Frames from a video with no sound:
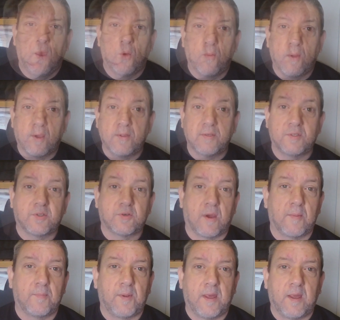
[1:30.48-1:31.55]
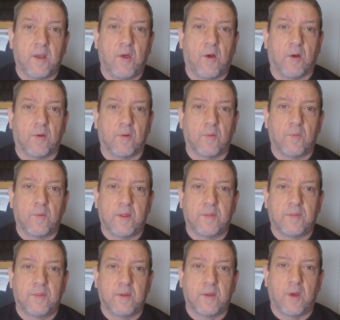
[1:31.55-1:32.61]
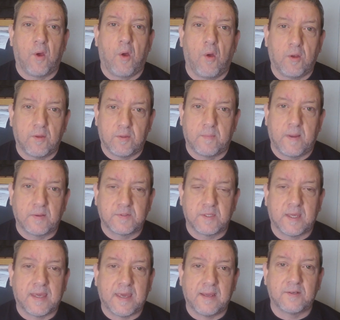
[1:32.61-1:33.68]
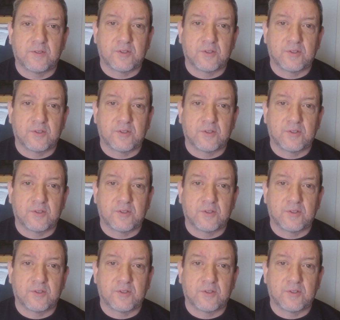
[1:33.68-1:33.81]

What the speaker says: We're going to try and play along with the Hall of the Mountain King